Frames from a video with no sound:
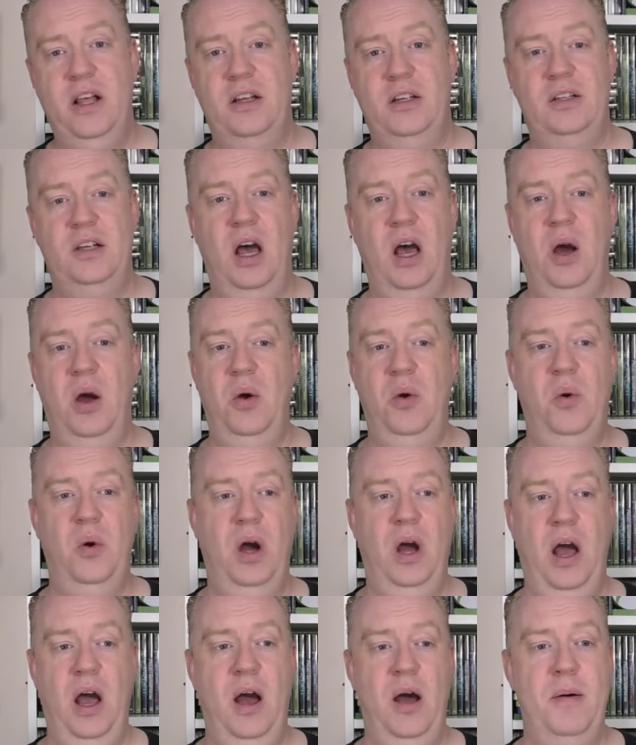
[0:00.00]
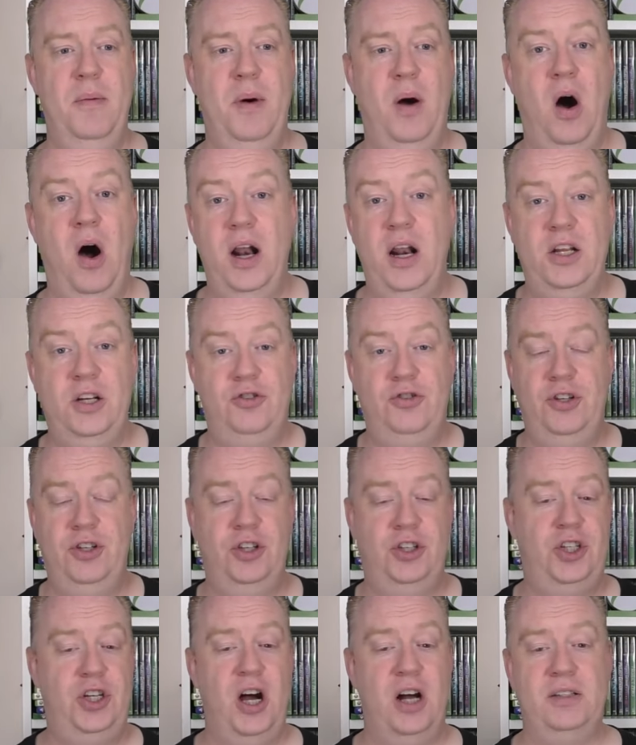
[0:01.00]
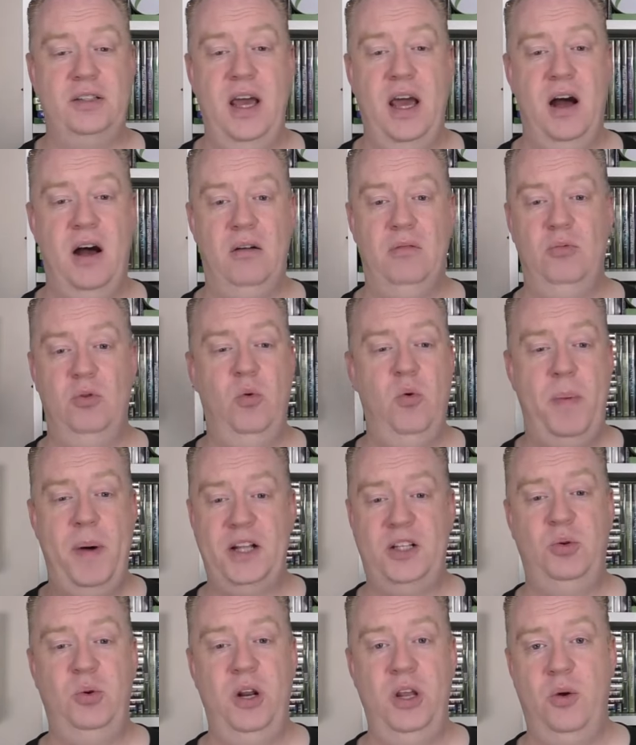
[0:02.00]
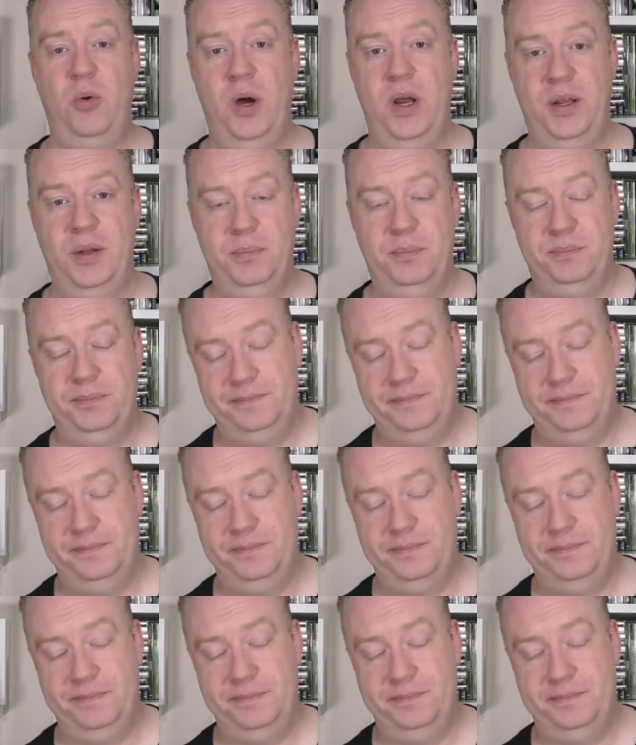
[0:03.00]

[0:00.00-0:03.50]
So I literally just chucked out, well, what about £20?